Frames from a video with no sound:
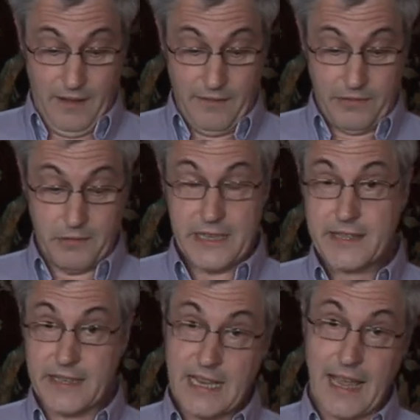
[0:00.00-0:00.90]
For which
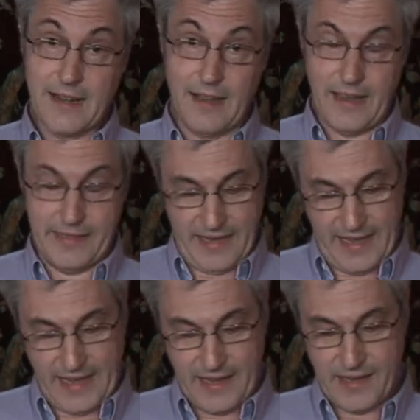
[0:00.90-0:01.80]
the tagline
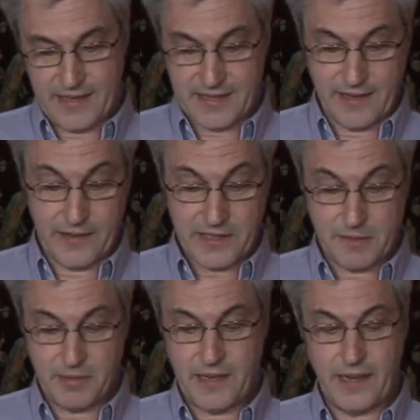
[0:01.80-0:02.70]
there has got to
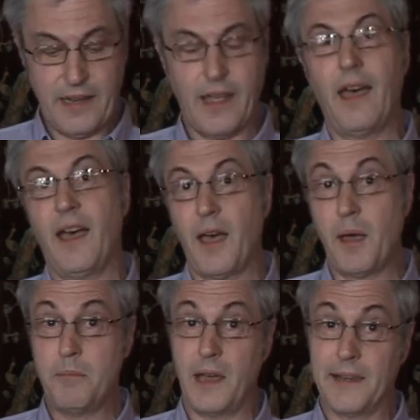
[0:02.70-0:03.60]
be,
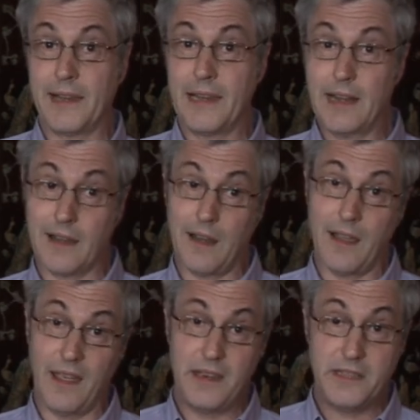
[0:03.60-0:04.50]
but little
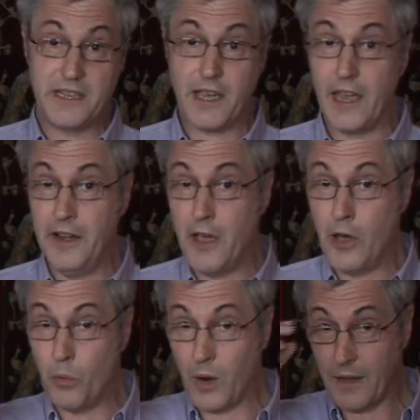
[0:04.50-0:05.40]
did I know.